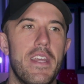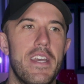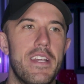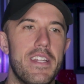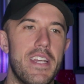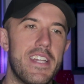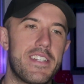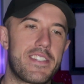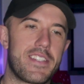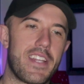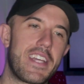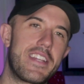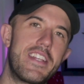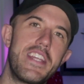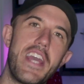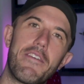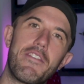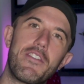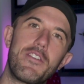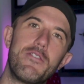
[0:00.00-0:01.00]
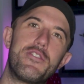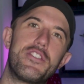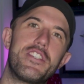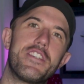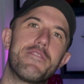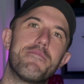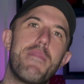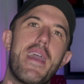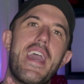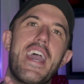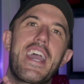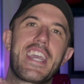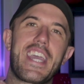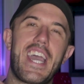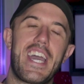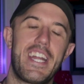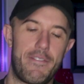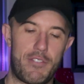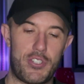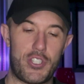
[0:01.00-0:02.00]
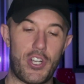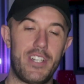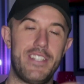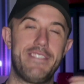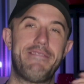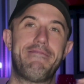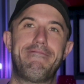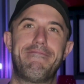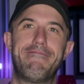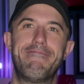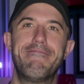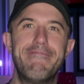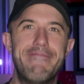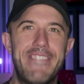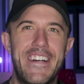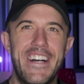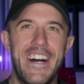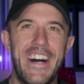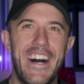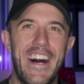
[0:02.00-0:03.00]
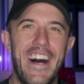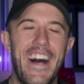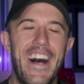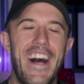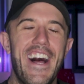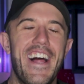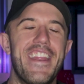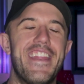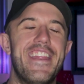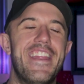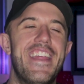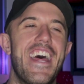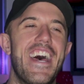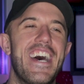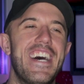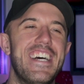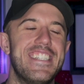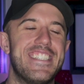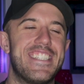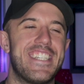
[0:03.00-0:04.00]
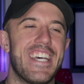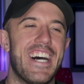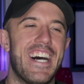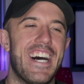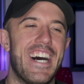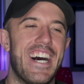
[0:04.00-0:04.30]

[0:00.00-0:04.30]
it's like the evolution of man kind of chart that